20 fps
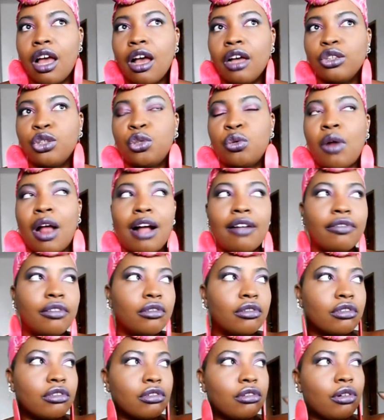
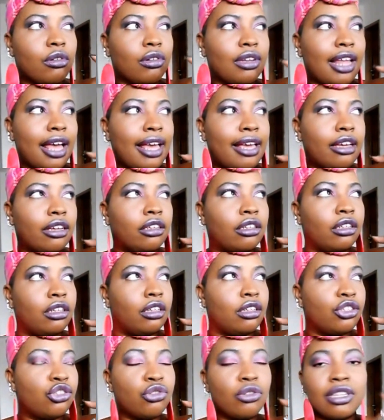travel to go
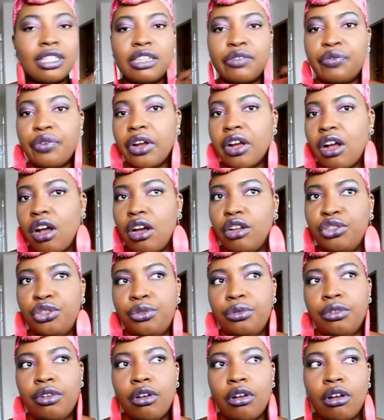to a different
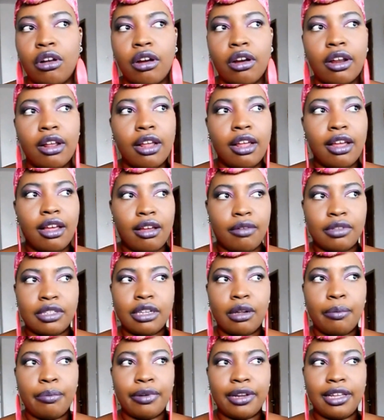country or
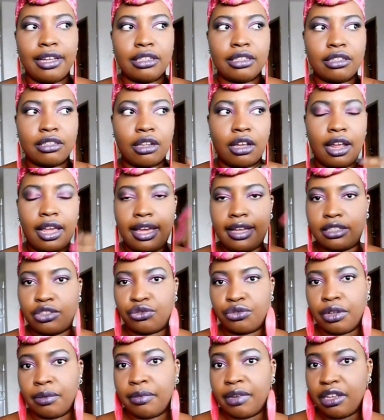someplace
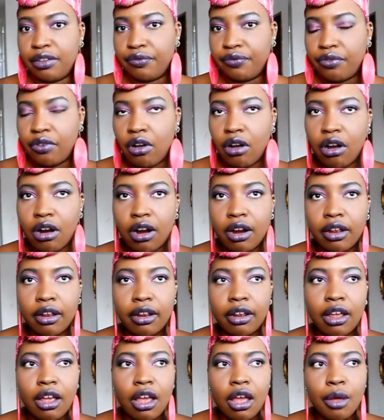extremely far.
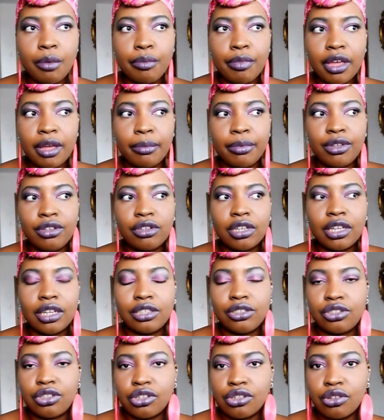Maybe you can
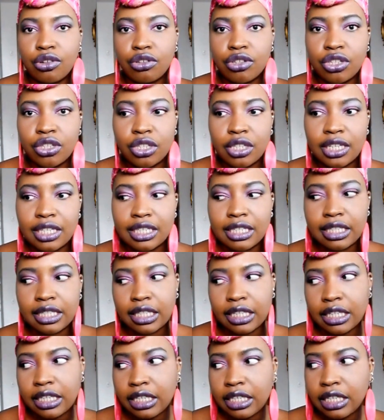just go to the
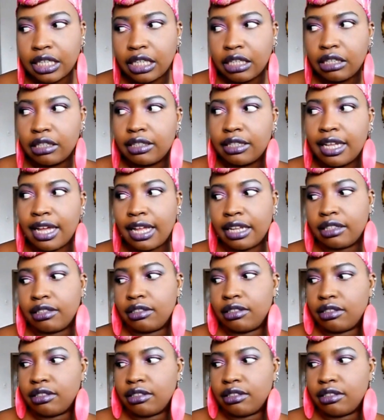city that